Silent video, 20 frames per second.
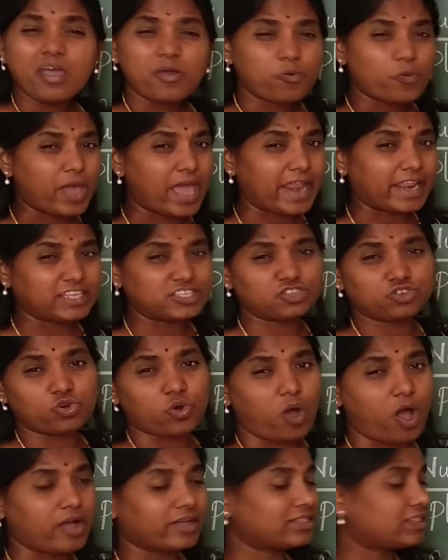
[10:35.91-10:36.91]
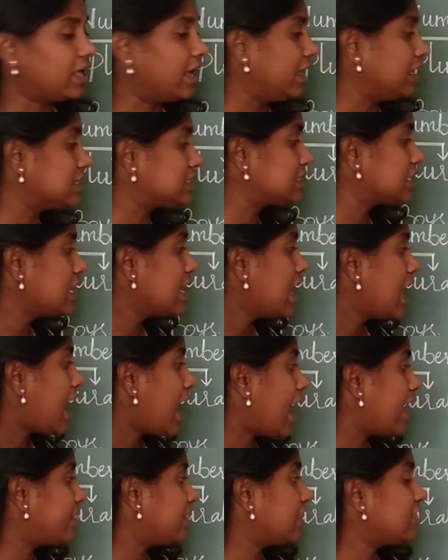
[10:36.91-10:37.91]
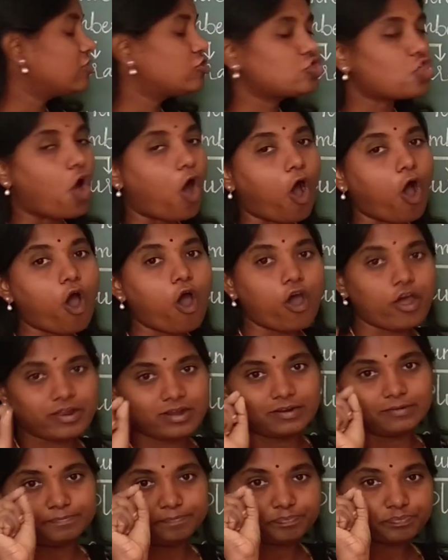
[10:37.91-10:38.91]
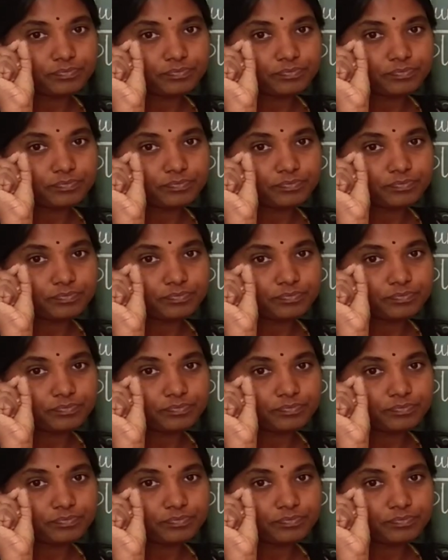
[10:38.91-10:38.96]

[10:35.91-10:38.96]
very strong things. And then thorn